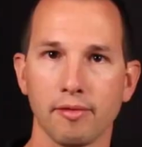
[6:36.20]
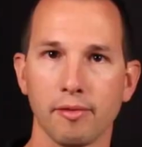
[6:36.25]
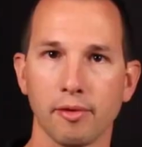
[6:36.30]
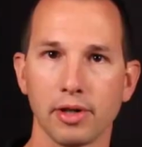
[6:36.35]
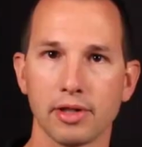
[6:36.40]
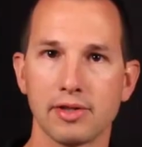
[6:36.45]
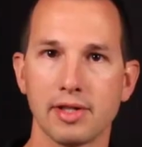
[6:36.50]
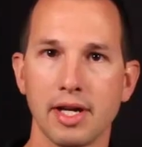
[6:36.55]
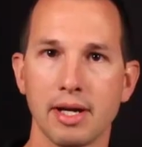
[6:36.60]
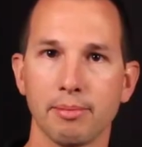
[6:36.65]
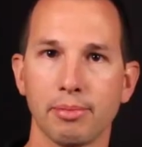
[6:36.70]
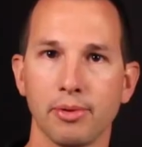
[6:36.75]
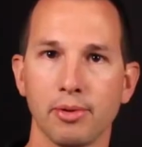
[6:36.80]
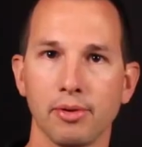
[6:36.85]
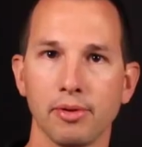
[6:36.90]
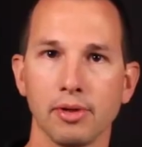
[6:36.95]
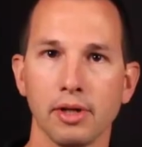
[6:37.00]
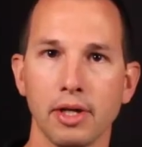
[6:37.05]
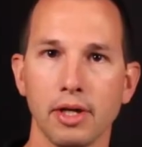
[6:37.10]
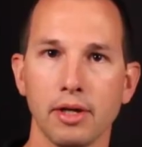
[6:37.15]
For
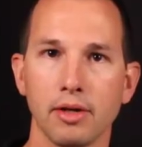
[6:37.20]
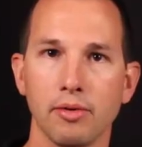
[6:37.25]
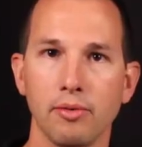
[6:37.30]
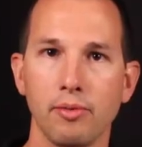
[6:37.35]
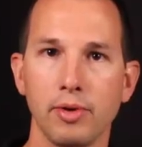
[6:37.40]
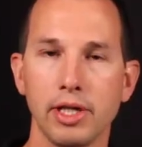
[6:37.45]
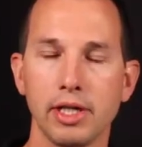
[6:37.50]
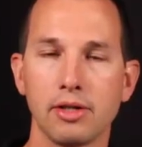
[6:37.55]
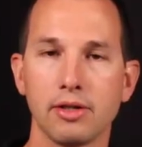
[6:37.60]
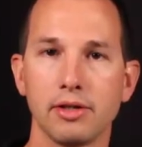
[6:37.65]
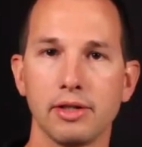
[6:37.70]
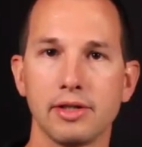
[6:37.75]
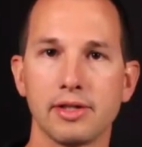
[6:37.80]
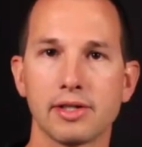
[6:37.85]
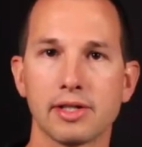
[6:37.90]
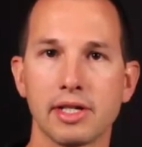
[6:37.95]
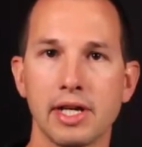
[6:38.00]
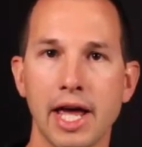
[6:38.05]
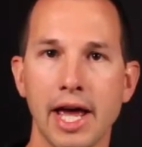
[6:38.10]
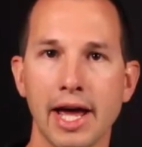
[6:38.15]
example, we could
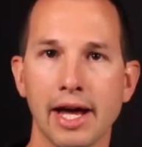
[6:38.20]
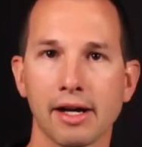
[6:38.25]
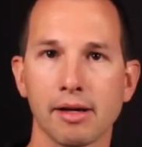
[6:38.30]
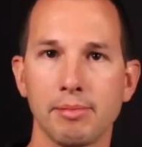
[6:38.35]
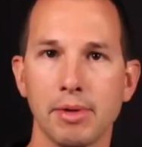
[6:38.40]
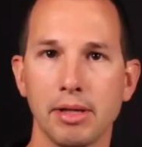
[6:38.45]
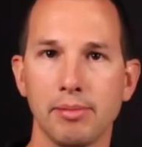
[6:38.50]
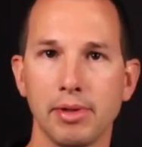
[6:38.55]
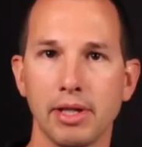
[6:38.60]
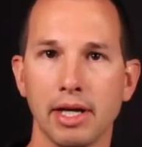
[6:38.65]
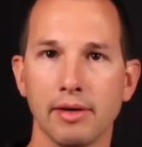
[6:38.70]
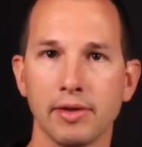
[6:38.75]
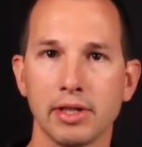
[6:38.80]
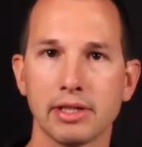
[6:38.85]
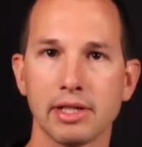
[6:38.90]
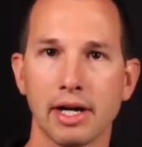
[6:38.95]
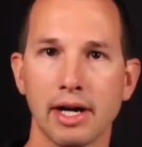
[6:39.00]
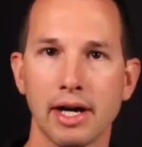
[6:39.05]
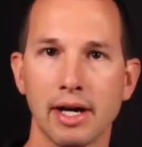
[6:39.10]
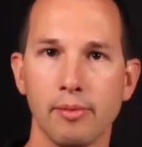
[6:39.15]
snack maybe every
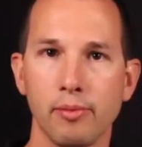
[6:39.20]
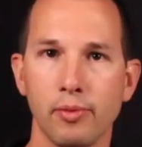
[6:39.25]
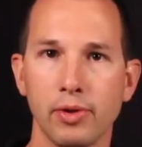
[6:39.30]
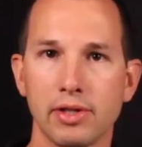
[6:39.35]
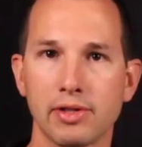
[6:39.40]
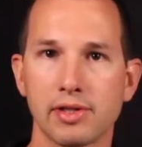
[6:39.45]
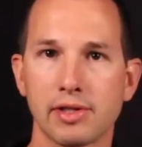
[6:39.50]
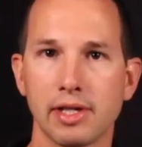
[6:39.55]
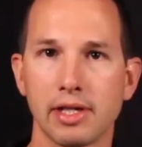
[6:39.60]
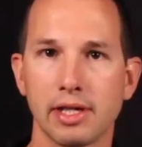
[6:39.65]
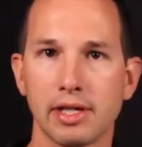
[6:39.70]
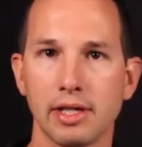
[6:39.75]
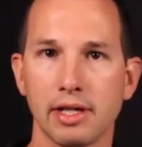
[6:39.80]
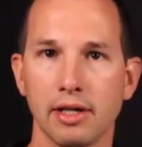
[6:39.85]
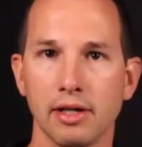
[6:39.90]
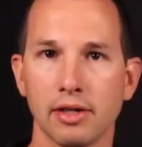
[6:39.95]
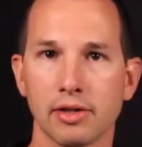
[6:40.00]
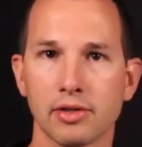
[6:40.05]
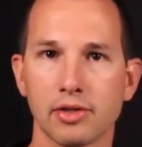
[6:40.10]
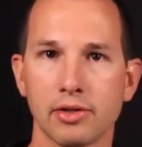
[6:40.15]
time we sit
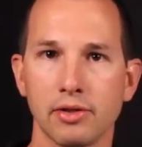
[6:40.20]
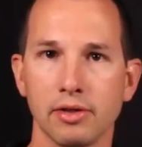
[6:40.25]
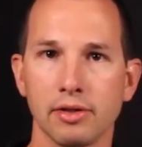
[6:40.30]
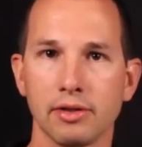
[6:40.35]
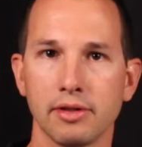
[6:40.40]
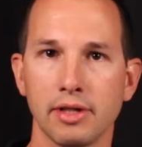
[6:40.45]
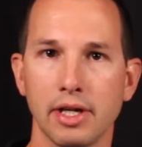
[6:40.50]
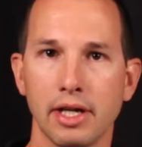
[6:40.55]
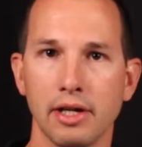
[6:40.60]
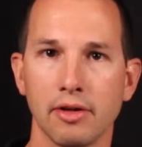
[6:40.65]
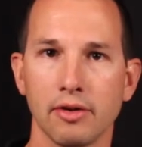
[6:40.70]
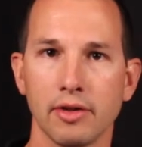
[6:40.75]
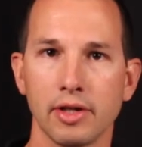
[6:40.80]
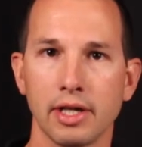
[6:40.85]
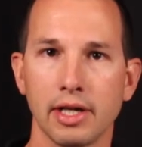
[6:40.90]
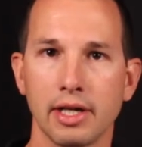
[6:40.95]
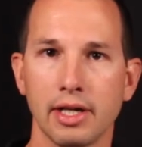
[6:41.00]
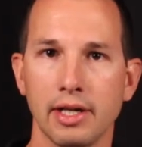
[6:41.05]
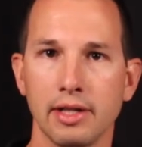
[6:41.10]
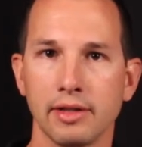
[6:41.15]
in a certain
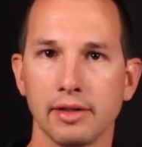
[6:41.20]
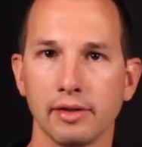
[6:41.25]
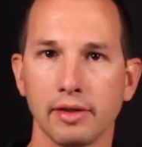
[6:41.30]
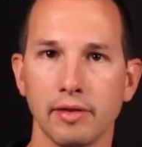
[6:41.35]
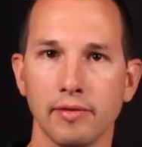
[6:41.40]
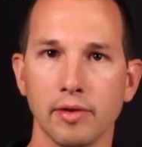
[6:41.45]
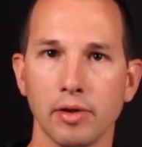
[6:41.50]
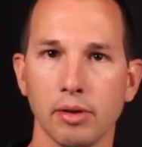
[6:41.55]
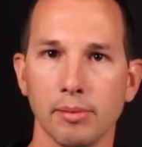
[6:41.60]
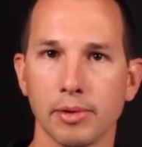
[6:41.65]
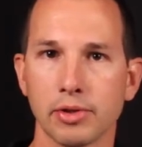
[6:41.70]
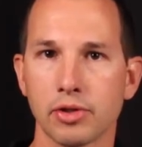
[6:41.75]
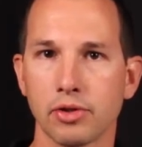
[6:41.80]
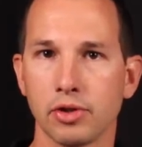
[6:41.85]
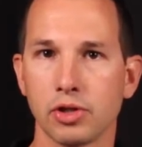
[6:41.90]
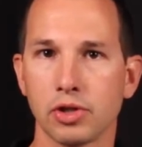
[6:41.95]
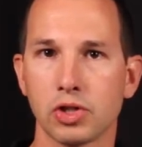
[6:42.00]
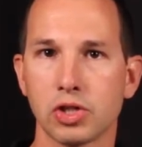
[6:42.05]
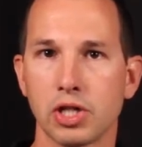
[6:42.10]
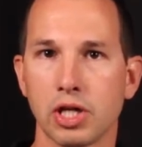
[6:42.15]
area in the living room, a
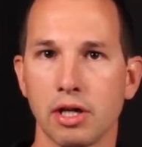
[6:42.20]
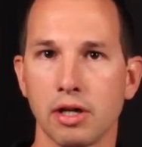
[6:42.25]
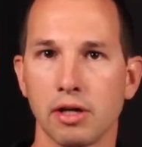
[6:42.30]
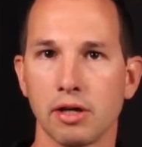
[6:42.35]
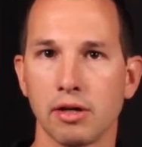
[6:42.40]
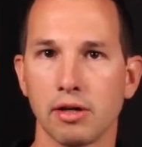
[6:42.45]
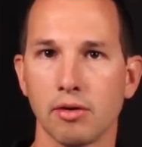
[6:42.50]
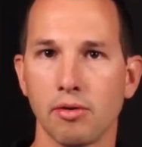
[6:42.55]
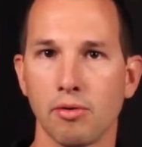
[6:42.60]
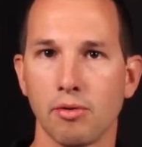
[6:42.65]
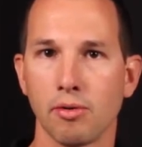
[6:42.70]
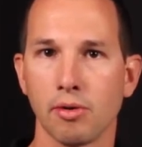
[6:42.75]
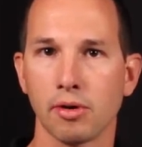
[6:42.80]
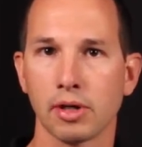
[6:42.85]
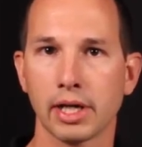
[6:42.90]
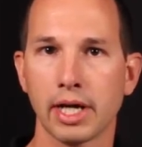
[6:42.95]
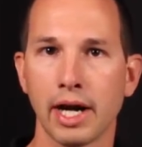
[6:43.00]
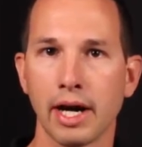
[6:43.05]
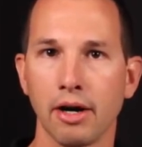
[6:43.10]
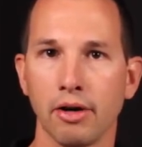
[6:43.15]
certain chair
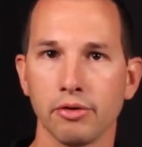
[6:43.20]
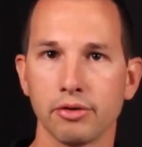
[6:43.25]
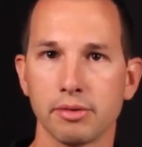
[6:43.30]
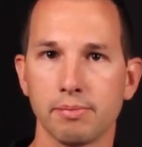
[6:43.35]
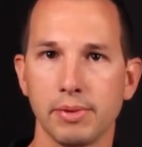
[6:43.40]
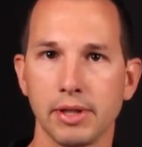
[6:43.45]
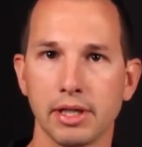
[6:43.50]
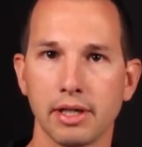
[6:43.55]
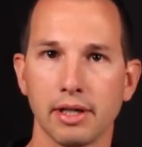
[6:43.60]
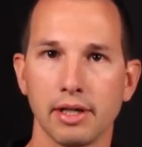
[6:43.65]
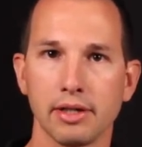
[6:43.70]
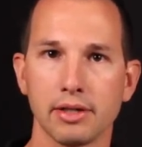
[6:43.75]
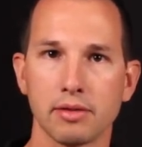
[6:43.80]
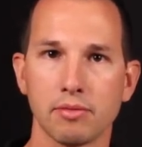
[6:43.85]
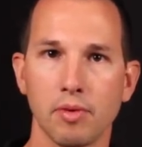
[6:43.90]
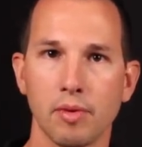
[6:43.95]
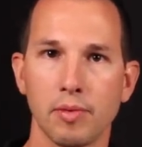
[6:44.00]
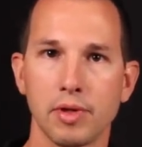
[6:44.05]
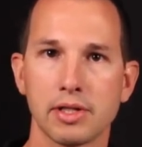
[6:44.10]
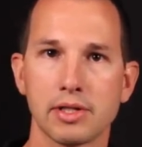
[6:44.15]
or couch, because
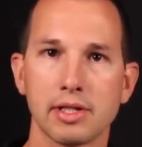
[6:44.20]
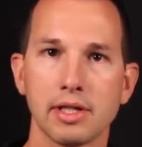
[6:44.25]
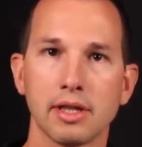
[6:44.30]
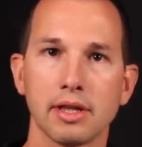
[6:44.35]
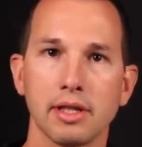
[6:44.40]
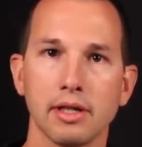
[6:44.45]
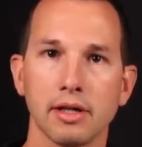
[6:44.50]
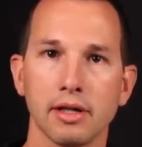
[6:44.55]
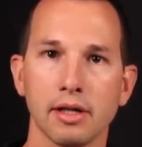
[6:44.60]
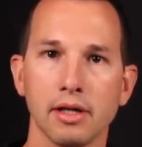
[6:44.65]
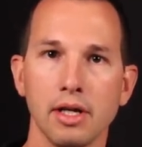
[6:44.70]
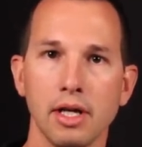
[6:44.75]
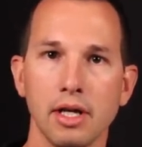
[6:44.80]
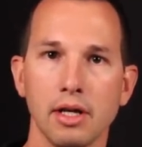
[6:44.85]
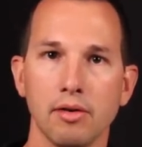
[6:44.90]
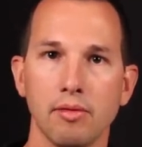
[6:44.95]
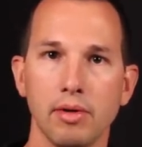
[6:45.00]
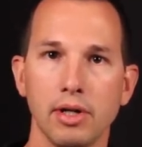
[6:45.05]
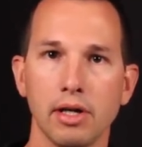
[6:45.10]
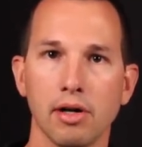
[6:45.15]
when we sit there,
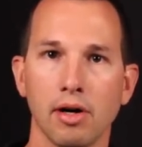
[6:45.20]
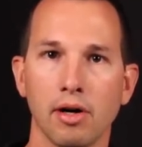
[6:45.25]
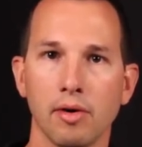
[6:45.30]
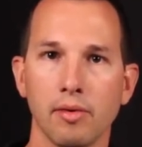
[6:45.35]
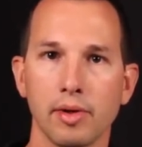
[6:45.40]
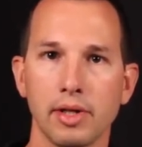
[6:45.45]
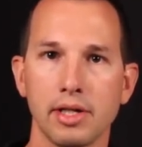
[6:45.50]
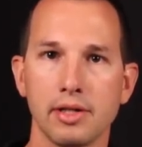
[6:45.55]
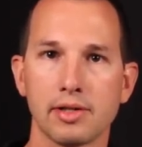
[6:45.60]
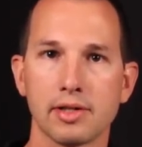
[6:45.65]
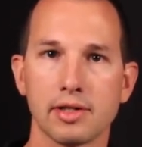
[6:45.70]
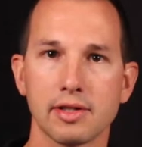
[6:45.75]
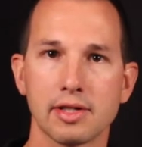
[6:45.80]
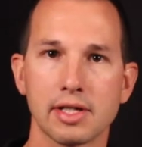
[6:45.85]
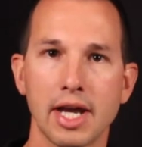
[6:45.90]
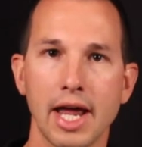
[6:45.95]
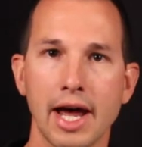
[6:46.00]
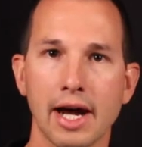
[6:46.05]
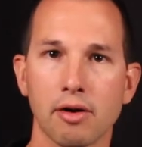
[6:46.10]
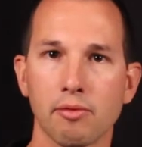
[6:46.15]
we always
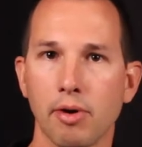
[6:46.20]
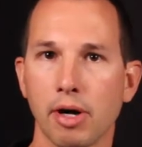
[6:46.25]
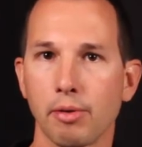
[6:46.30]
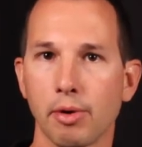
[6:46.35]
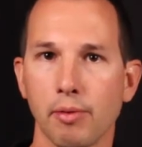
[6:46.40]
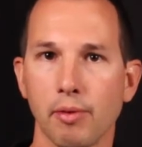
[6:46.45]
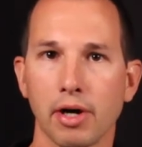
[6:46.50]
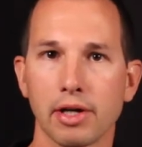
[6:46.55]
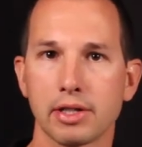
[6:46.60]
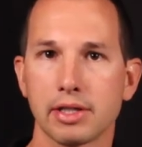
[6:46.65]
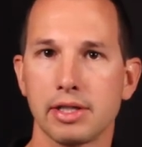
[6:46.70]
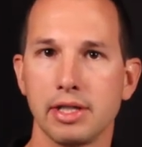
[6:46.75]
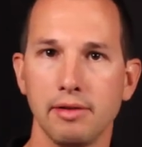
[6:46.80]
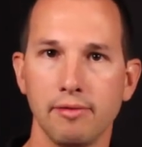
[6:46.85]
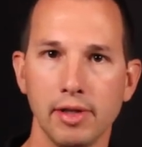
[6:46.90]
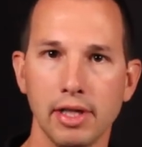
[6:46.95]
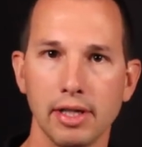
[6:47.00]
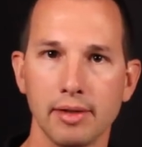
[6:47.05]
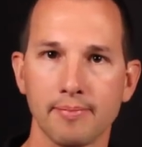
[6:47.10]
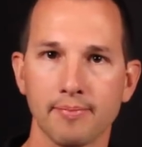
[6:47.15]
snack while we watch
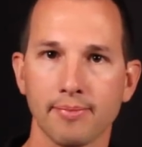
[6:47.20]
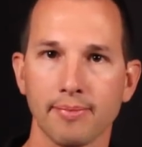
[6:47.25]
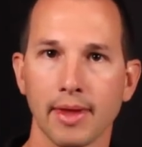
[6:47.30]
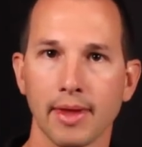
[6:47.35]
TV.